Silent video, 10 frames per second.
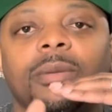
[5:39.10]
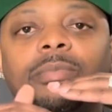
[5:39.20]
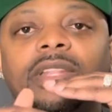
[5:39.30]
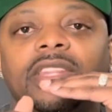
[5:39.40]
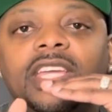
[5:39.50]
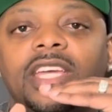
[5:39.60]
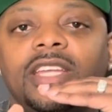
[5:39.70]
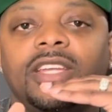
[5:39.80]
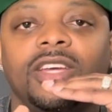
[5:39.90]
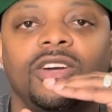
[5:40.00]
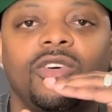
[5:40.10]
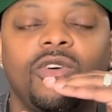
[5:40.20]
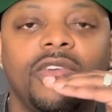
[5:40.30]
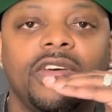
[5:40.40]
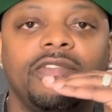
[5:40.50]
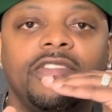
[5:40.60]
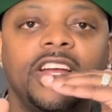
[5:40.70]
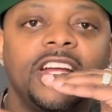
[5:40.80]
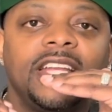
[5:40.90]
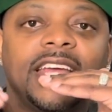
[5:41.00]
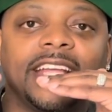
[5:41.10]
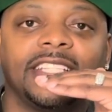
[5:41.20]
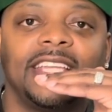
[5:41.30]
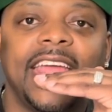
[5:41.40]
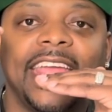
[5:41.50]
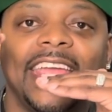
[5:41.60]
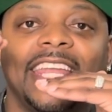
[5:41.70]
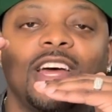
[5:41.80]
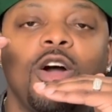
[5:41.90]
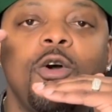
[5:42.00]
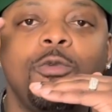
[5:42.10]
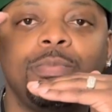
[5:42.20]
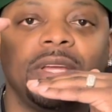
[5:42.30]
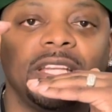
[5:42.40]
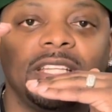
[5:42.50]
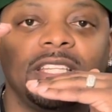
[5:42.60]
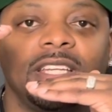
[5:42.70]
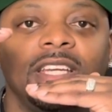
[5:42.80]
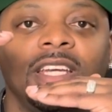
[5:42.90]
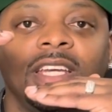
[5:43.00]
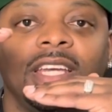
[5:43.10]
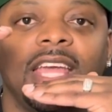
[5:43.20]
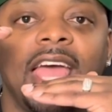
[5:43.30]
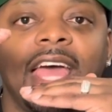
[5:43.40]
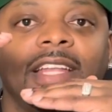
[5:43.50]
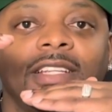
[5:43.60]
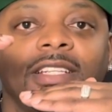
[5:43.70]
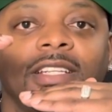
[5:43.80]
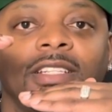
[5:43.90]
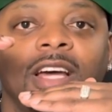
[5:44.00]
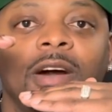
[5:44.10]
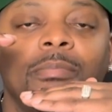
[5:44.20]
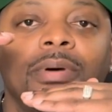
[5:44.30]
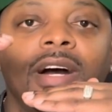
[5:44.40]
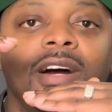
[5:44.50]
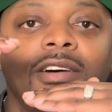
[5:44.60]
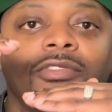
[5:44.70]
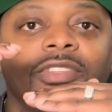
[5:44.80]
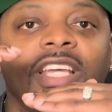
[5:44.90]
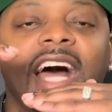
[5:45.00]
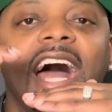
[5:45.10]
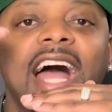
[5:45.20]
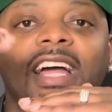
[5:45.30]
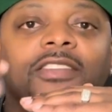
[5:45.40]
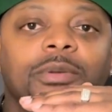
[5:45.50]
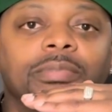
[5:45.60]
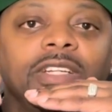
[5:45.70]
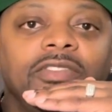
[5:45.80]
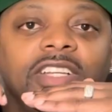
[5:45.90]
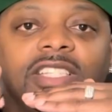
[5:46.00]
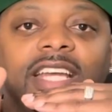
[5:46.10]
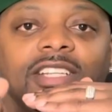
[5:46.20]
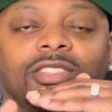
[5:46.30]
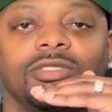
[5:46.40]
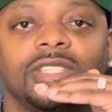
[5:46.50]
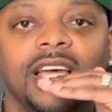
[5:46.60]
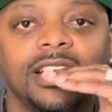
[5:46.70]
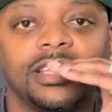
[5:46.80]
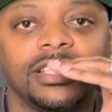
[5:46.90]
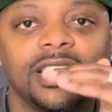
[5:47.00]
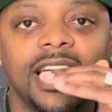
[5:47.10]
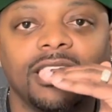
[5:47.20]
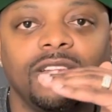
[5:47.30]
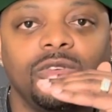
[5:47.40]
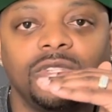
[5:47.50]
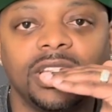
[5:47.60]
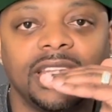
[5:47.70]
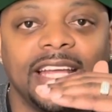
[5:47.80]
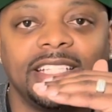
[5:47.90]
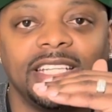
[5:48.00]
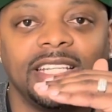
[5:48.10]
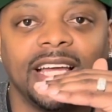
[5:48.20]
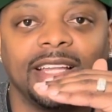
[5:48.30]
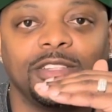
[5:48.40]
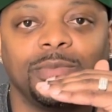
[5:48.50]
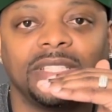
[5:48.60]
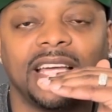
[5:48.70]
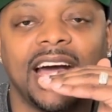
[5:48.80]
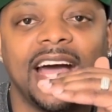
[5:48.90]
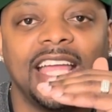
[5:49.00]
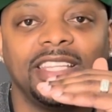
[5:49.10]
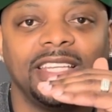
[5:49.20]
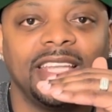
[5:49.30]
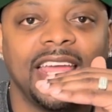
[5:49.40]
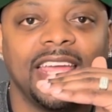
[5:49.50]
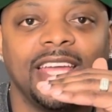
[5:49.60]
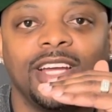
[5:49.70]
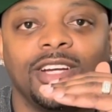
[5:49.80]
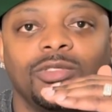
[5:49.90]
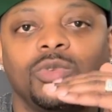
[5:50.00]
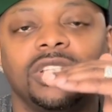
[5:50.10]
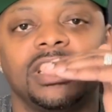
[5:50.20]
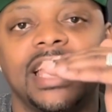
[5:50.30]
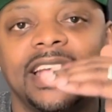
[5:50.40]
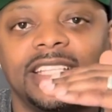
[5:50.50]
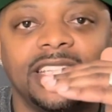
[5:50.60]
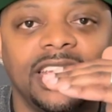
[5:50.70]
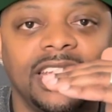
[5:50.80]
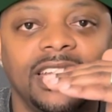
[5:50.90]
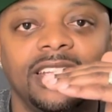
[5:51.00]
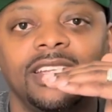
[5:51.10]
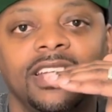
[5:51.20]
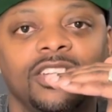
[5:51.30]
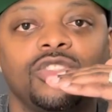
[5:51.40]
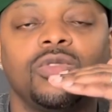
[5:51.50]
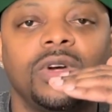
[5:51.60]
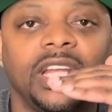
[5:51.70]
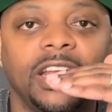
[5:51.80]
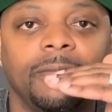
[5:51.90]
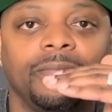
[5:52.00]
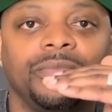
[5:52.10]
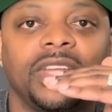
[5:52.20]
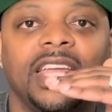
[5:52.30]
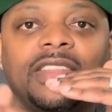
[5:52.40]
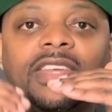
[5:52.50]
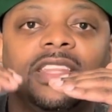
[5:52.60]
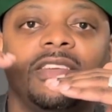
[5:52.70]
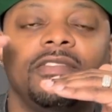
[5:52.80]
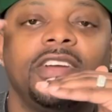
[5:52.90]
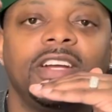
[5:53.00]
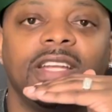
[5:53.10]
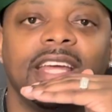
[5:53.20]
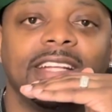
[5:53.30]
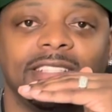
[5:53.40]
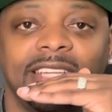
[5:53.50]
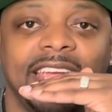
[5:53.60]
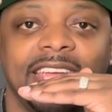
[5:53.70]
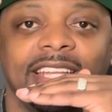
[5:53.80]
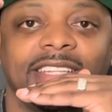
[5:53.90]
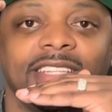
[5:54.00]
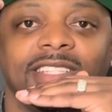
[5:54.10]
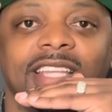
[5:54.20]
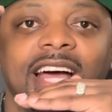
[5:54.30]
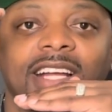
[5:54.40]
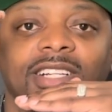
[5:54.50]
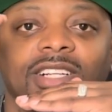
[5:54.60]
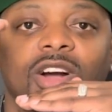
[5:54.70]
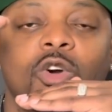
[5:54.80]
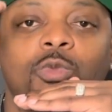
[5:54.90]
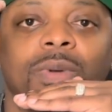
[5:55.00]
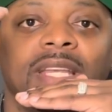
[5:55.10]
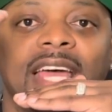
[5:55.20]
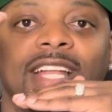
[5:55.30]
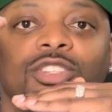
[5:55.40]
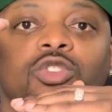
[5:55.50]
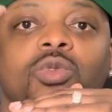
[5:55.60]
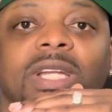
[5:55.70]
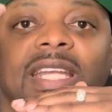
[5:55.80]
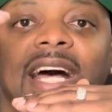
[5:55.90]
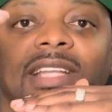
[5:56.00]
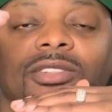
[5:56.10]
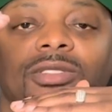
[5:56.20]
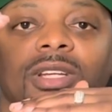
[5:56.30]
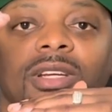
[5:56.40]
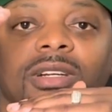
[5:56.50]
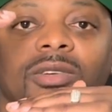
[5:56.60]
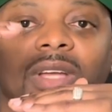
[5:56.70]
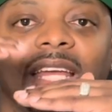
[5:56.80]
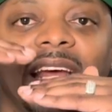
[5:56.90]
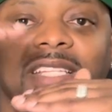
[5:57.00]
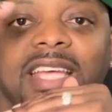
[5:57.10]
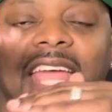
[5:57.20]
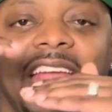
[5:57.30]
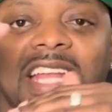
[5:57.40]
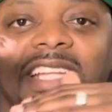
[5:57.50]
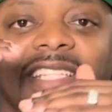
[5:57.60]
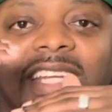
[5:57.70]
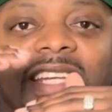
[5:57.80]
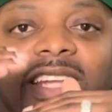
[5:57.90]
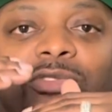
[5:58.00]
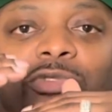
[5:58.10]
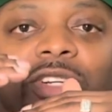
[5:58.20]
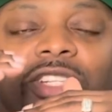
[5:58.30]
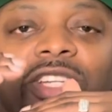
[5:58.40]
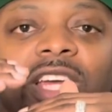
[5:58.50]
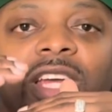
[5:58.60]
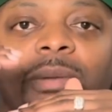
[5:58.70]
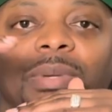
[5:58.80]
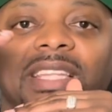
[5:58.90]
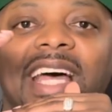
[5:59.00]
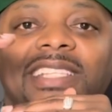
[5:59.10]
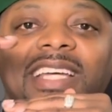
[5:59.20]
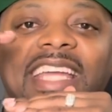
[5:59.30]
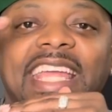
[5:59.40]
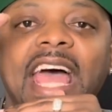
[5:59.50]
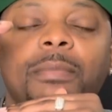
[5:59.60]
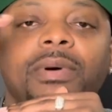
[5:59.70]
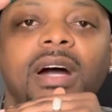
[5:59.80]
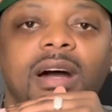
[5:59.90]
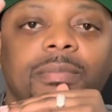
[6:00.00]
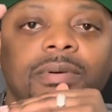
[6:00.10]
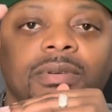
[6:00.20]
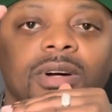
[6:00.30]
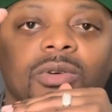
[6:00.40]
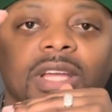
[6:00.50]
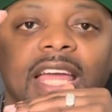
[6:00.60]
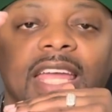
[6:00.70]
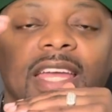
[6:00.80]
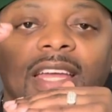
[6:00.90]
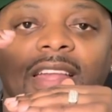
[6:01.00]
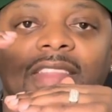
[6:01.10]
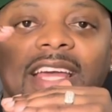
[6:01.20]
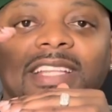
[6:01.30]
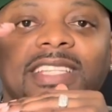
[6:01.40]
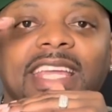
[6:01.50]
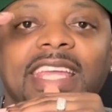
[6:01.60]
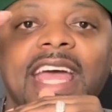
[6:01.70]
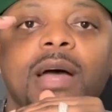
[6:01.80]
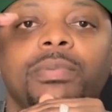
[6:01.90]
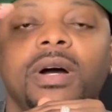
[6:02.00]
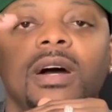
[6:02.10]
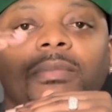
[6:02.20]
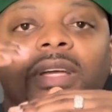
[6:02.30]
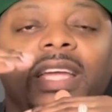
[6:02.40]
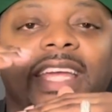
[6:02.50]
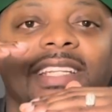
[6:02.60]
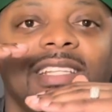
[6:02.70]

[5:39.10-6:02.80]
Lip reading: but then on the very next day, it opened at above the high of the previous day. So the stock closed at $19, but the high of the day was $19.20. And then the very next day, the stock opened at $20. Okay, that's an 80 cent difference, but that's a gap up, okay? That is a gap up. And the